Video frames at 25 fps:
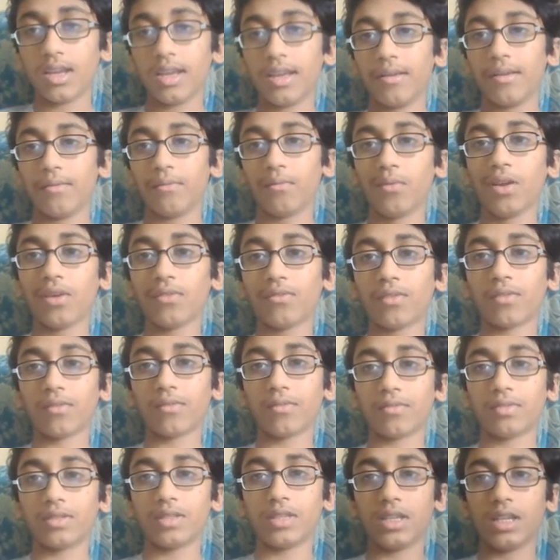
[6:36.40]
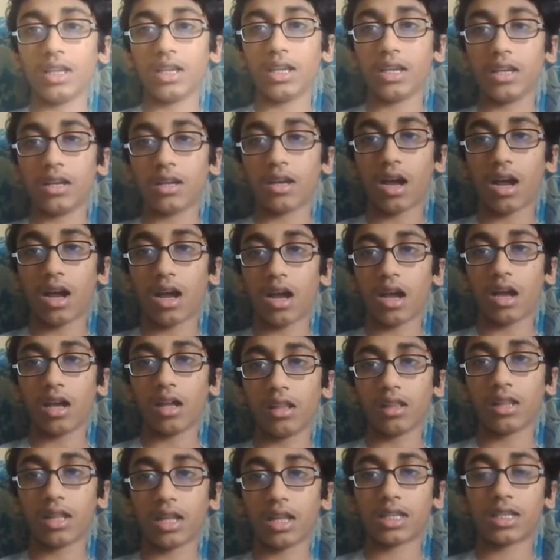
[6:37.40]
We have to see.
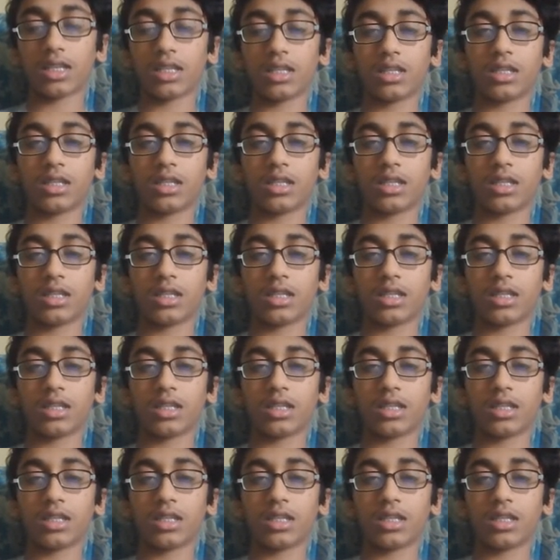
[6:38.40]
Let's